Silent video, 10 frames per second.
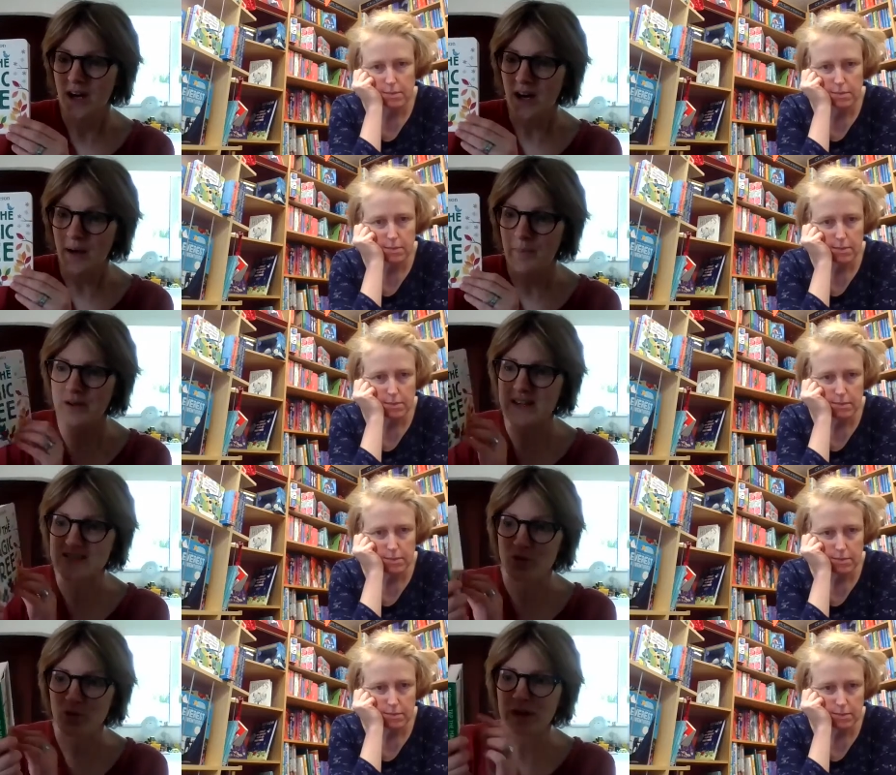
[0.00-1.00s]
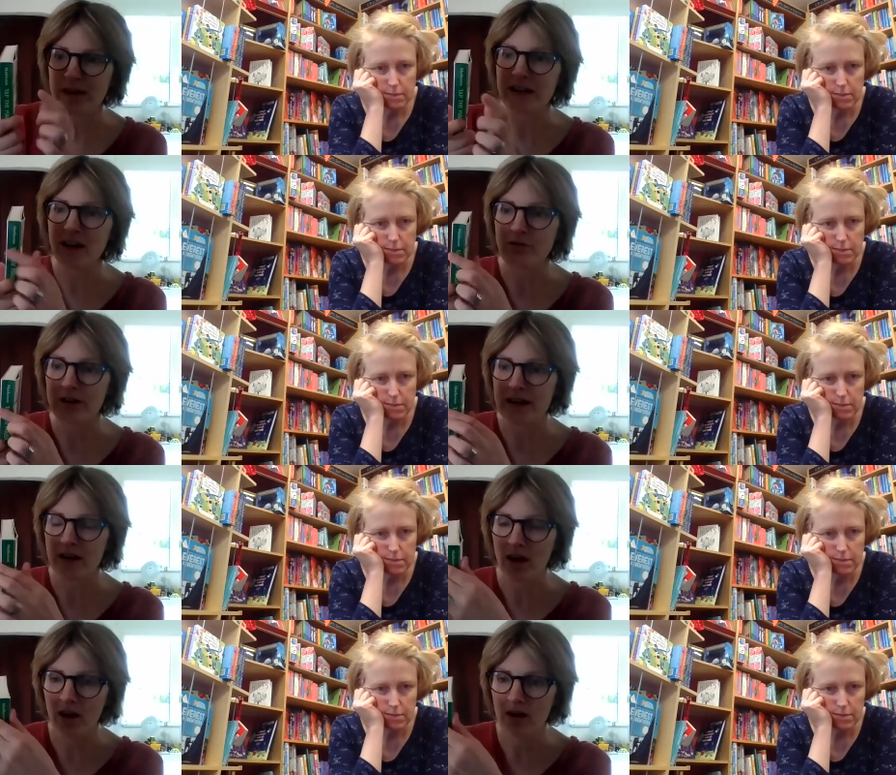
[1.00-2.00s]
Speaker 1: Um, but it's a really lovely
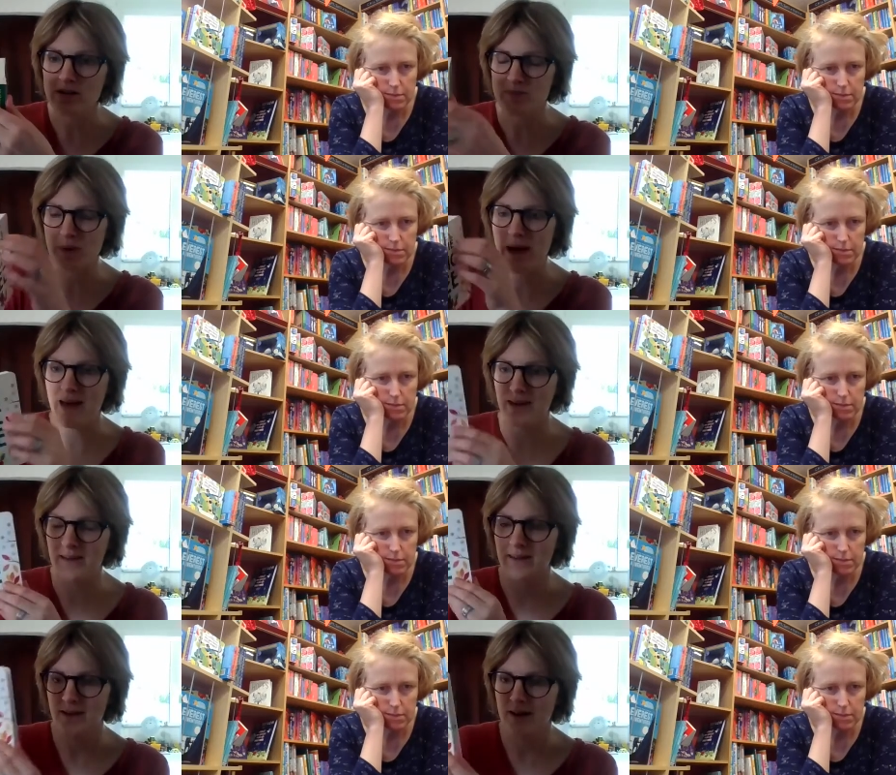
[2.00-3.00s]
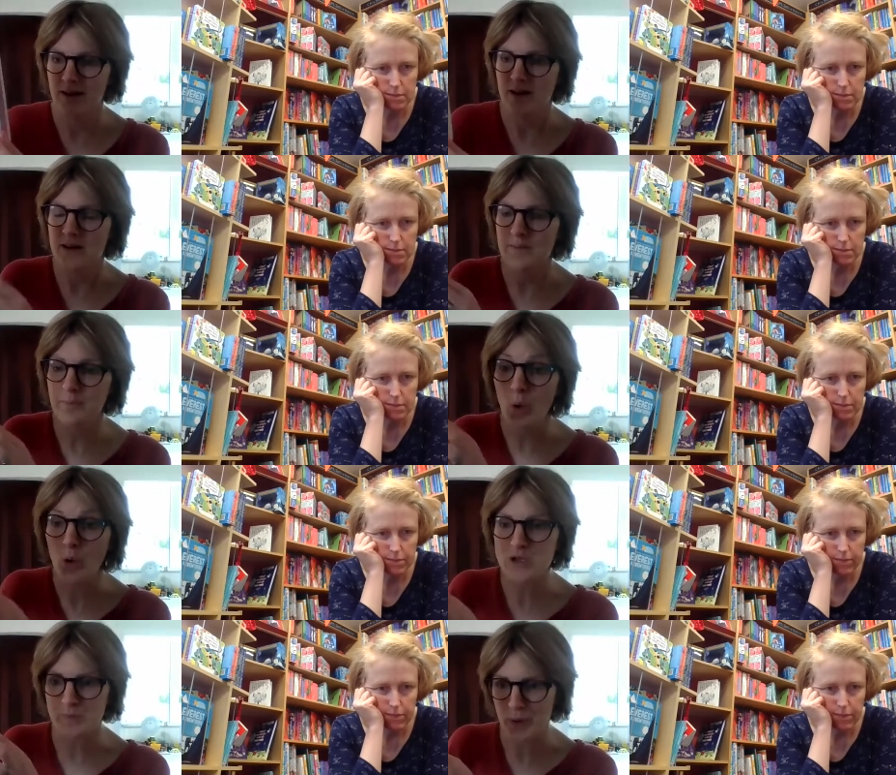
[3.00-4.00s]
hardback
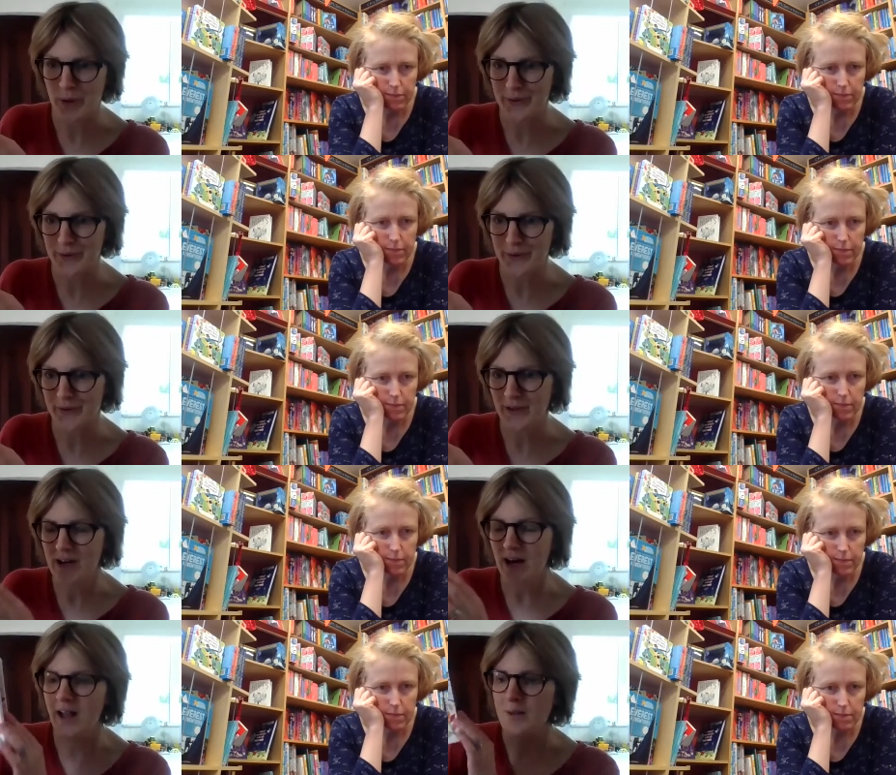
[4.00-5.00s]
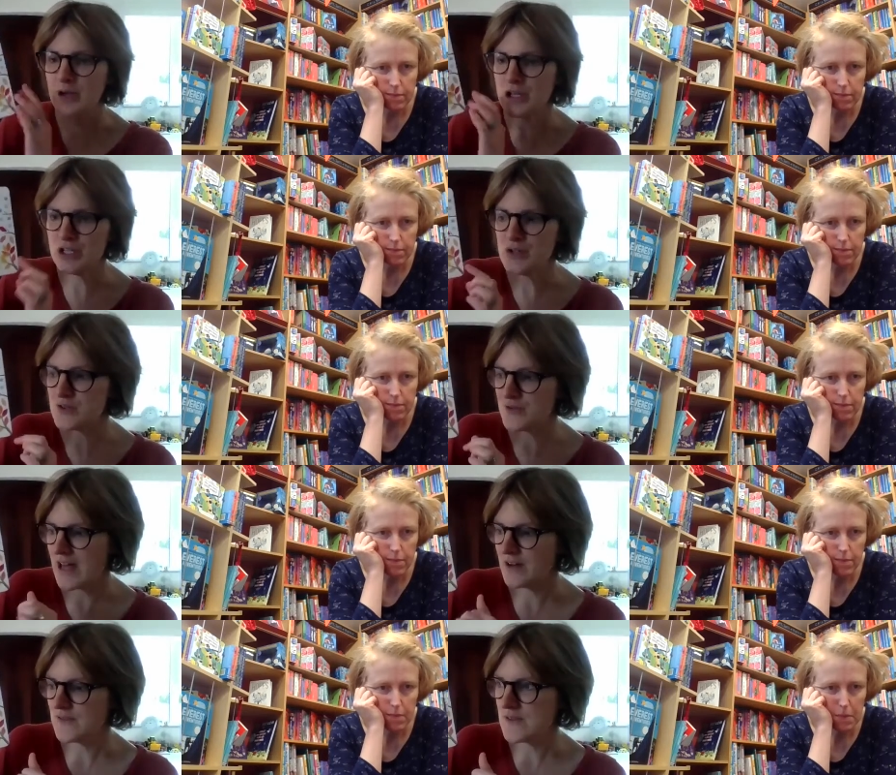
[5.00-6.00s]
board book. And I'm a huge
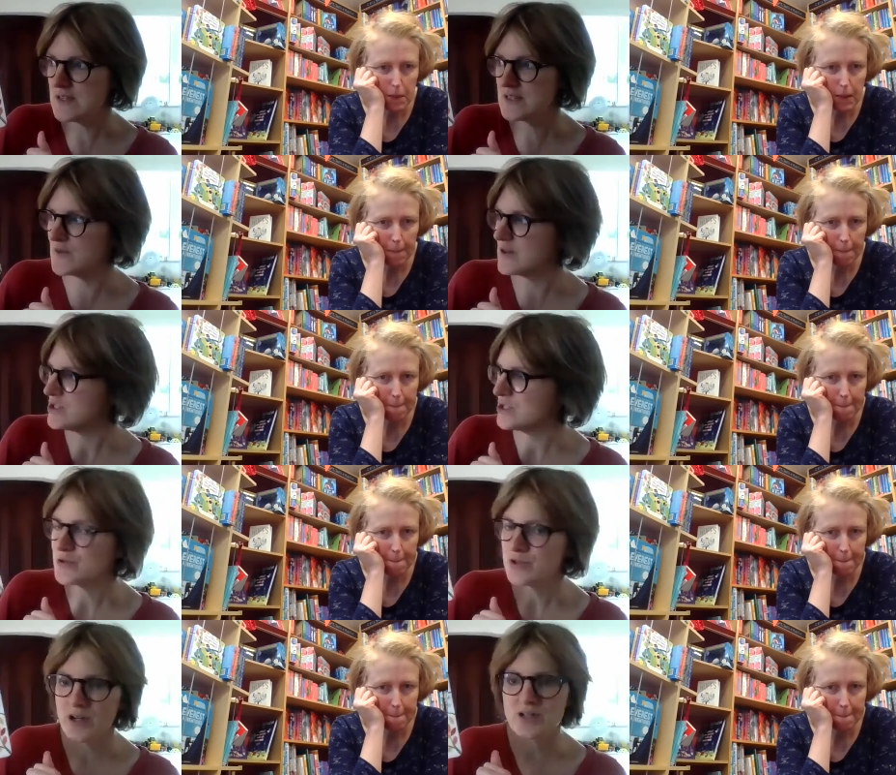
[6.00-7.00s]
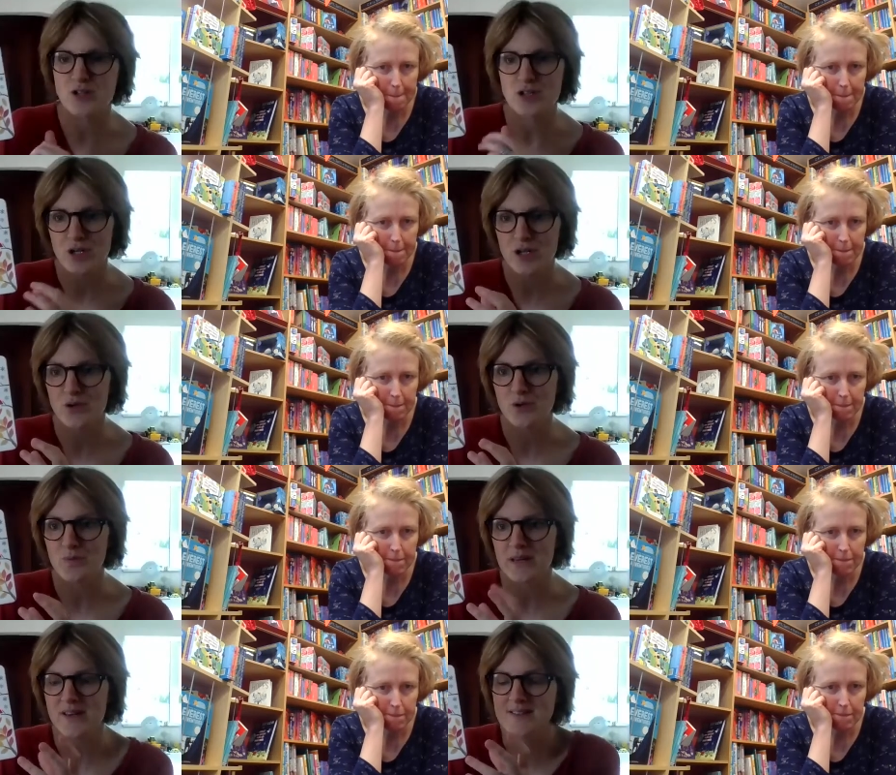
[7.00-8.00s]
fan of these for children under two
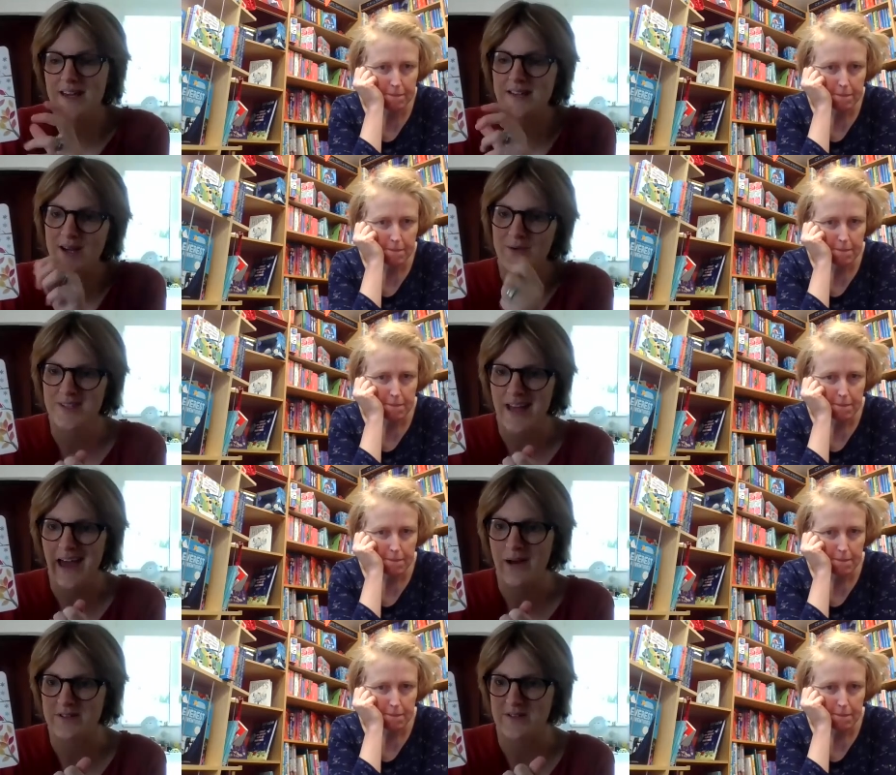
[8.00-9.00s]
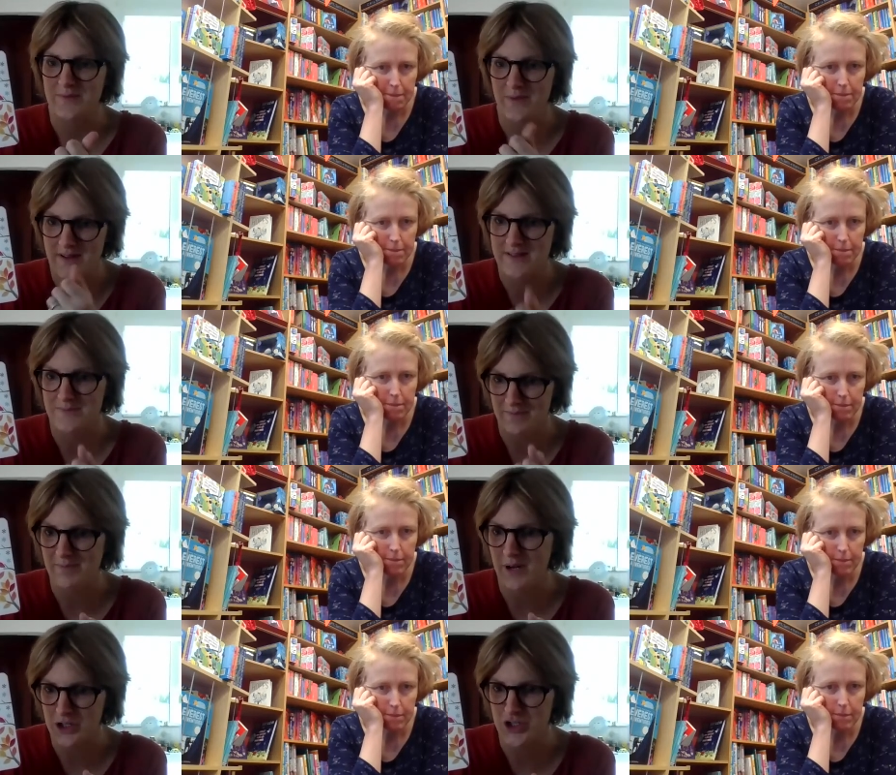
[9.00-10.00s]
because they don't tear as, as
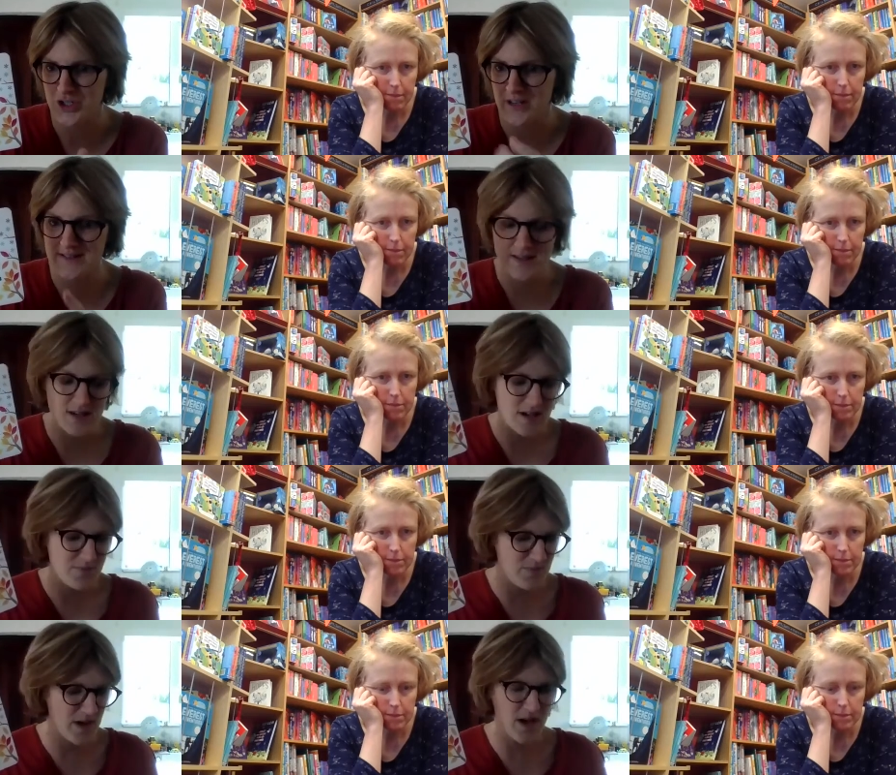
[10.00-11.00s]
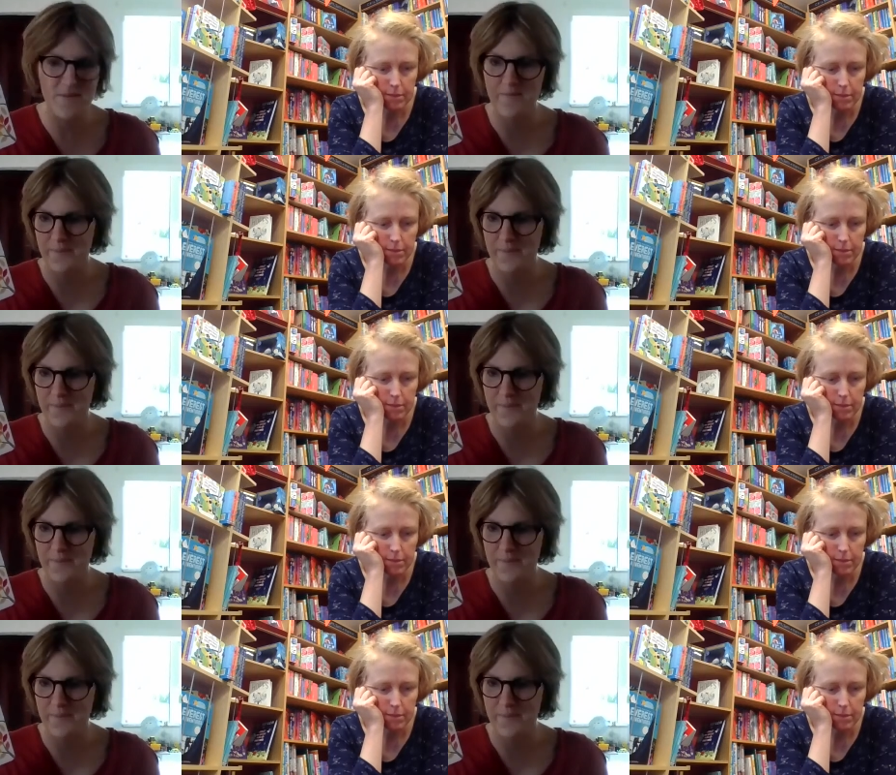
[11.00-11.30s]
much as the um,